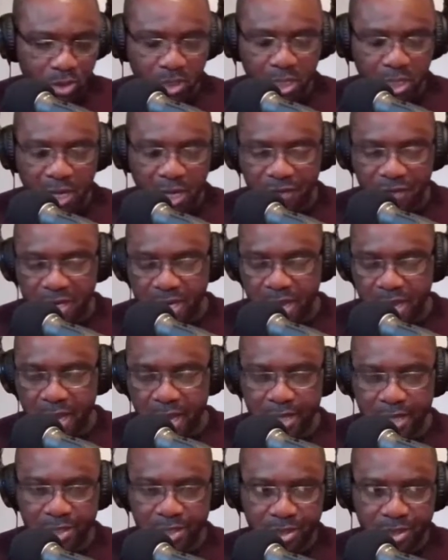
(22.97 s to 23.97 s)
11
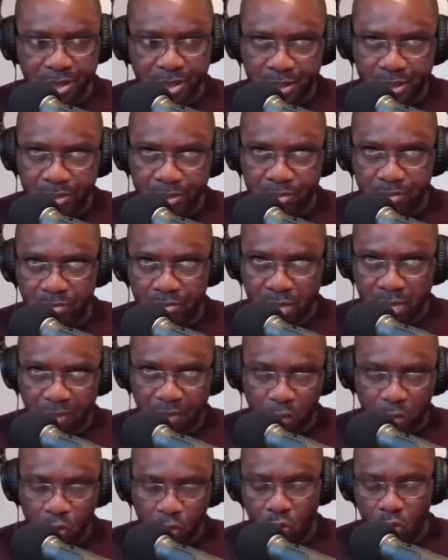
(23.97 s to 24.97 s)
years in a
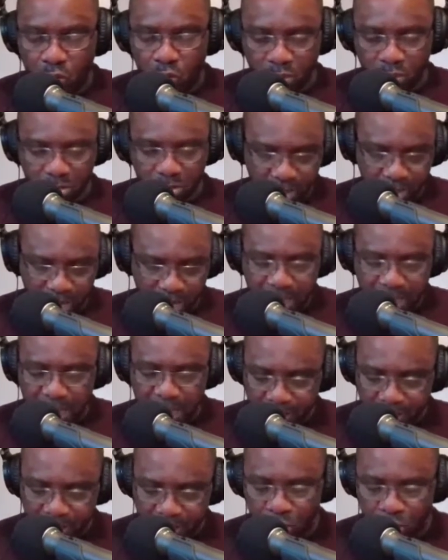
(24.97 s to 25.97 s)
few less
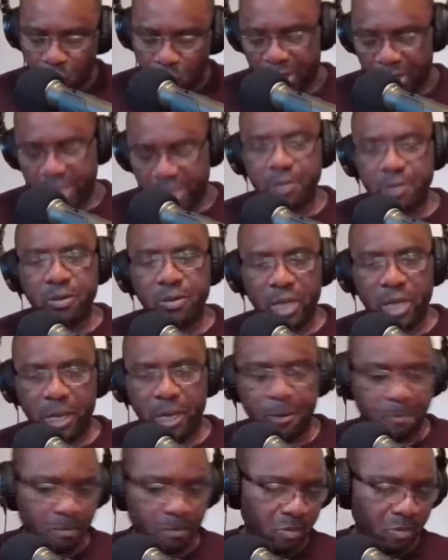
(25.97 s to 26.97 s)
than 2 weeks.
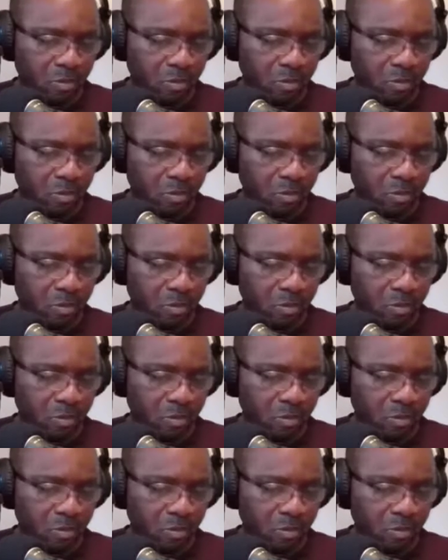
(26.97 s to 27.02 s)
Okay,